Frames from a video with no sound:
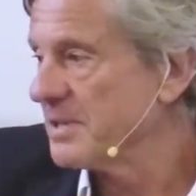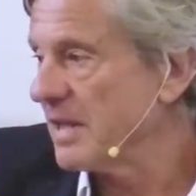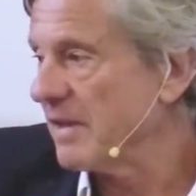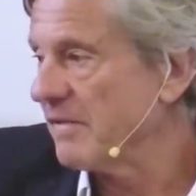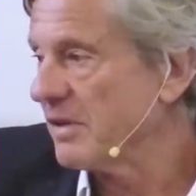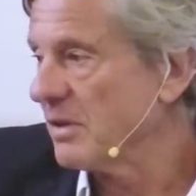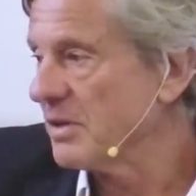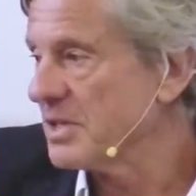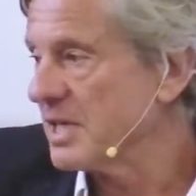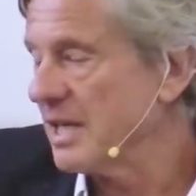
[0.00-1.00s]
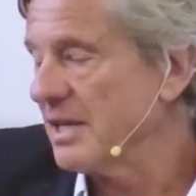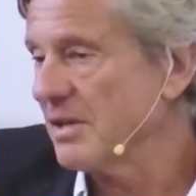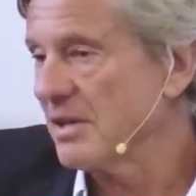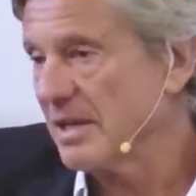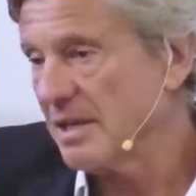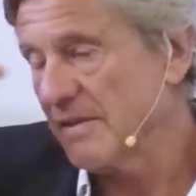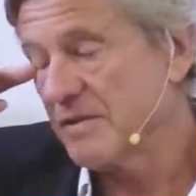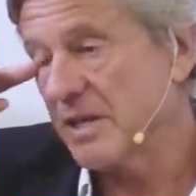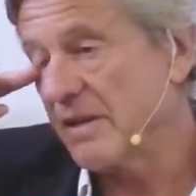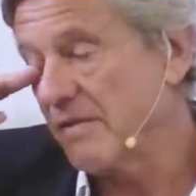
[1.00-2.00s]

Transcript: South Africa on side and not have South